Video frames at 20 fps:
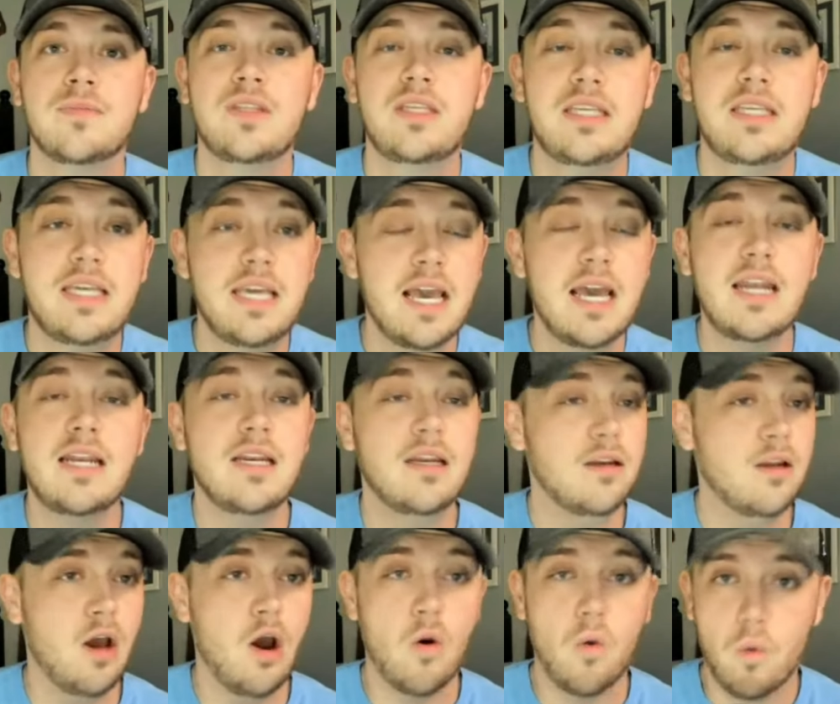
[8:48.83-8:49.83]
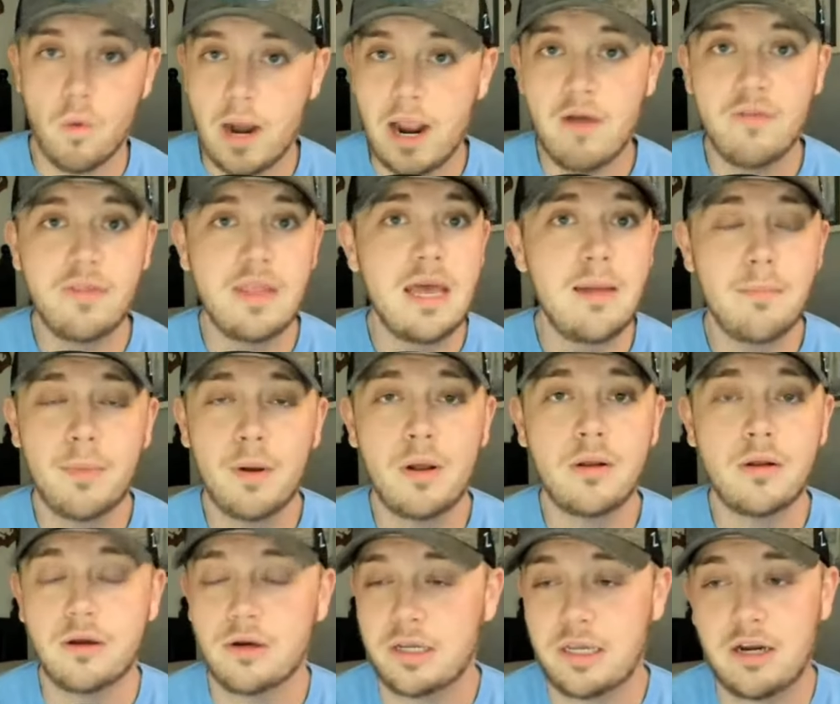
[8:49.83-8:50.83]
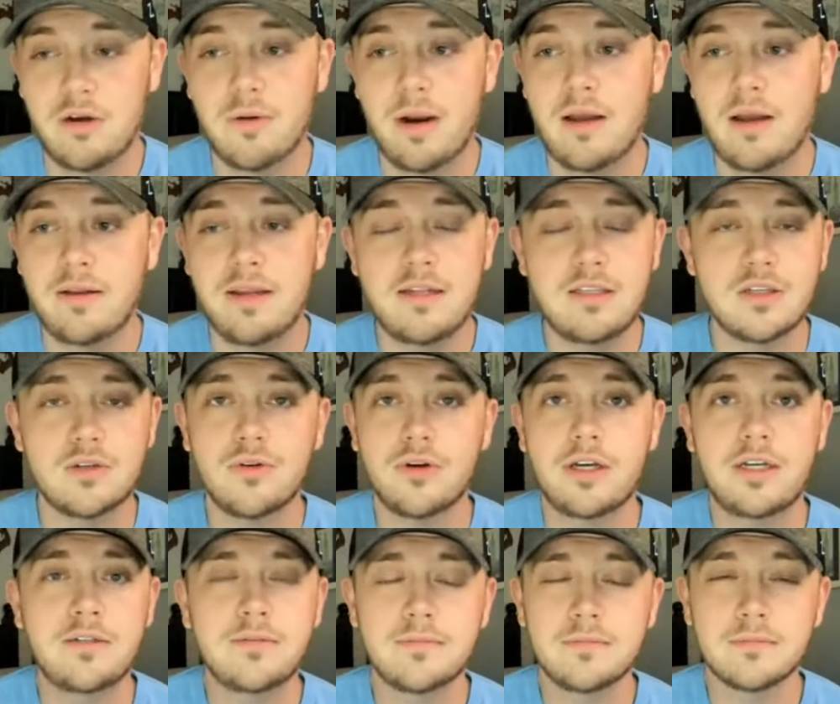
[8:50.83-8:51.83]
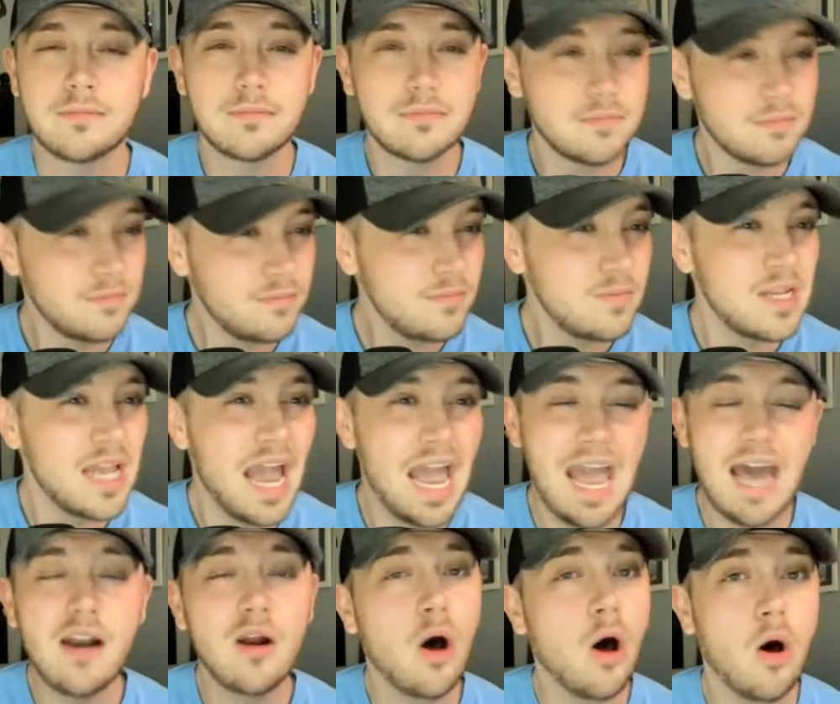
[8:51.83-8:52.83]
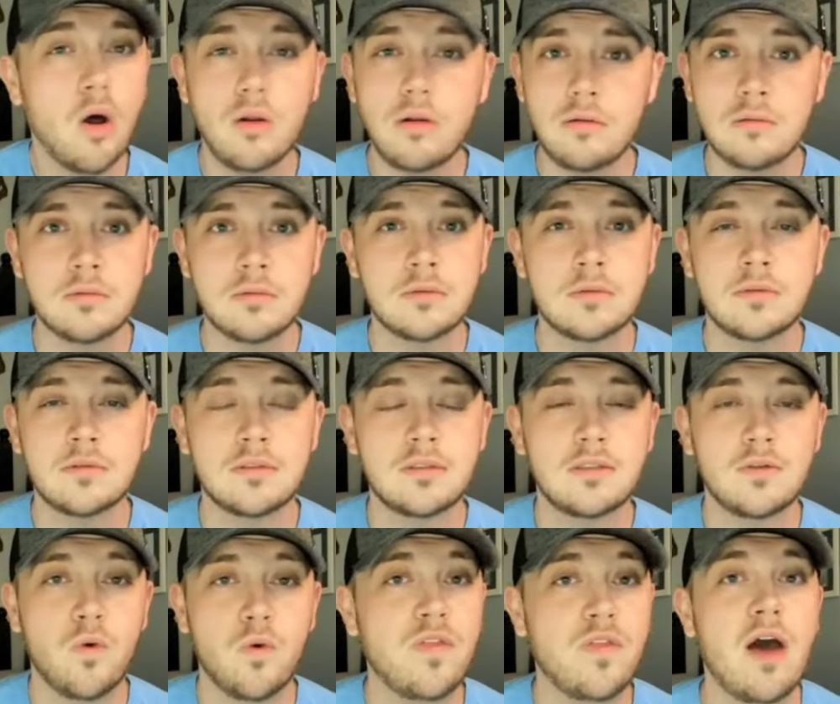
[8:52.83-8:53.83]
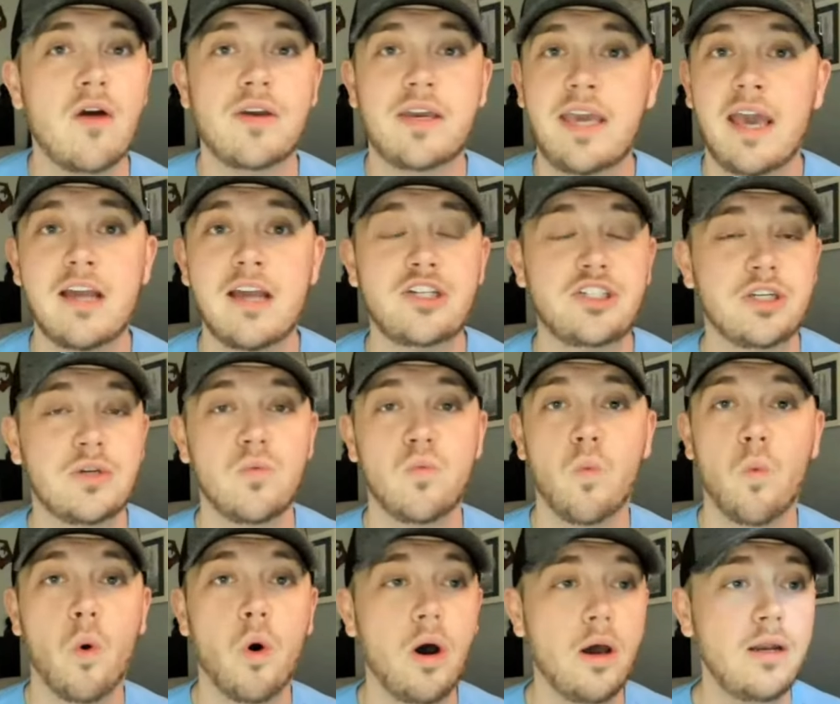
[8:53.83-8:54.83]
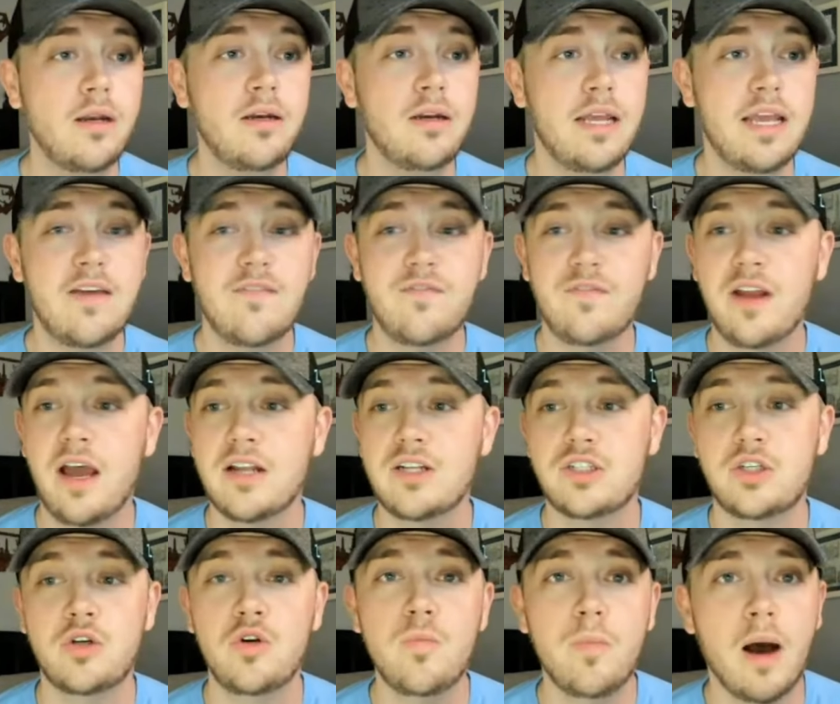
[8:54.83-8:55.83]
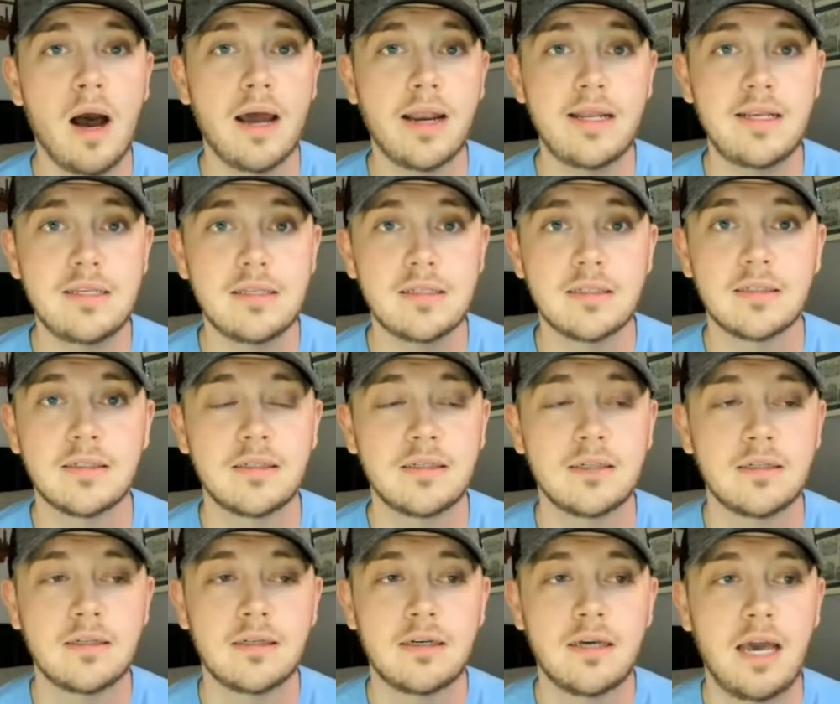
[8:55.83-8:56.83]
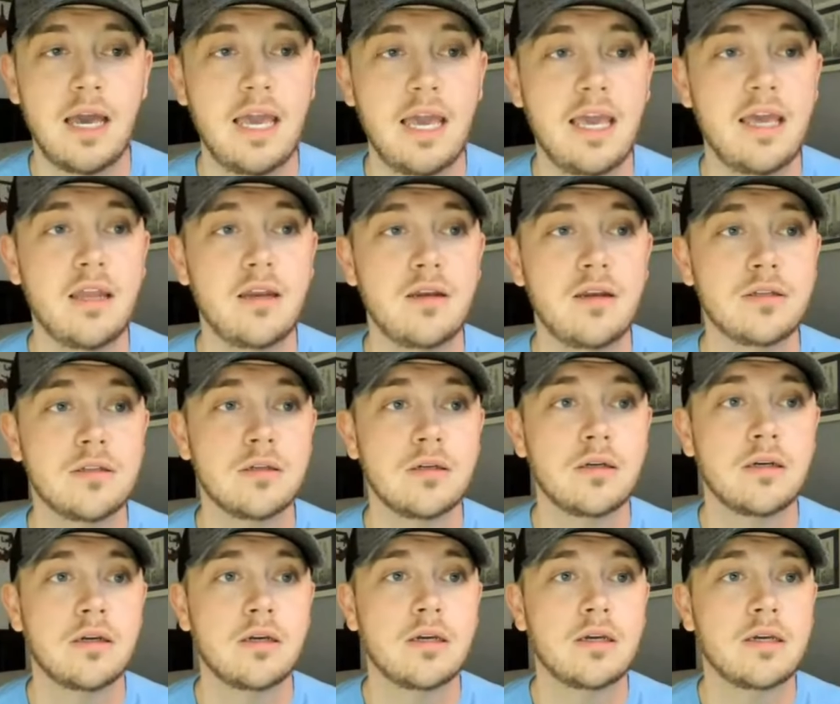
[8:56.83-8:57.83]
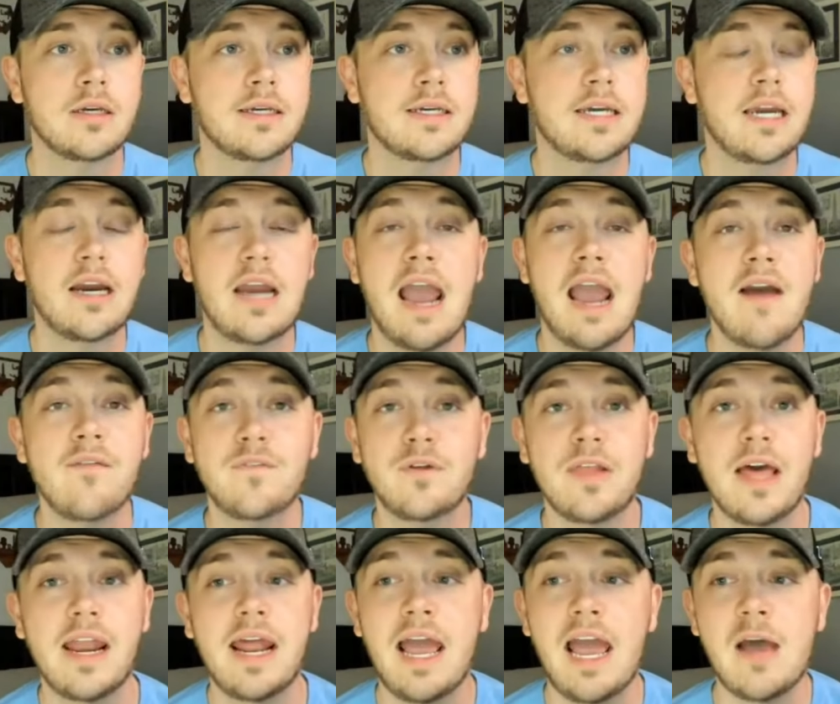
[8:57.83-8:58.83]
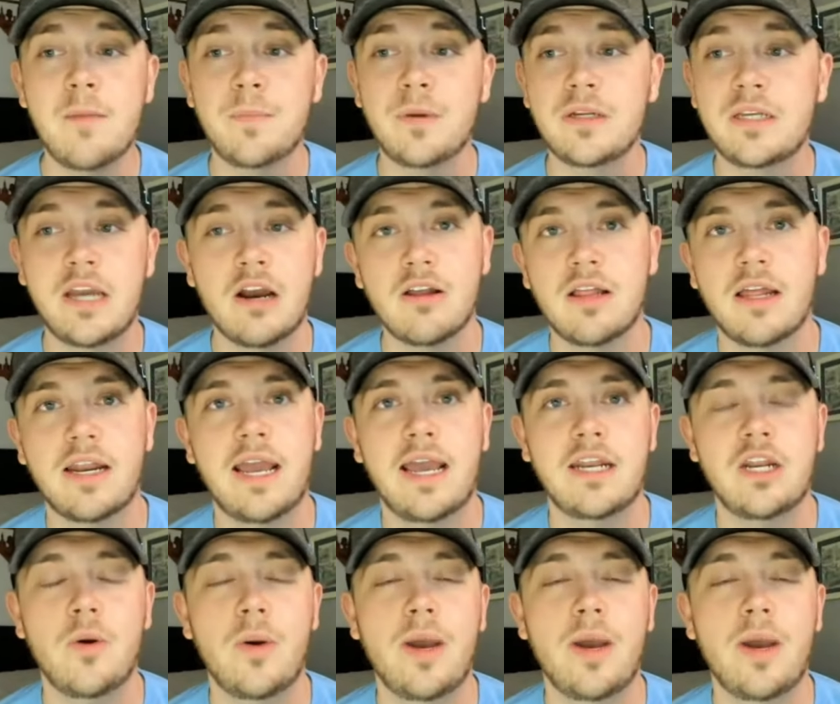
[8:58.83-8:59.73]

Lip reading: get around that ball or get around that screen at all without catching one, if not two, bodies. And after that happened, Carolina had no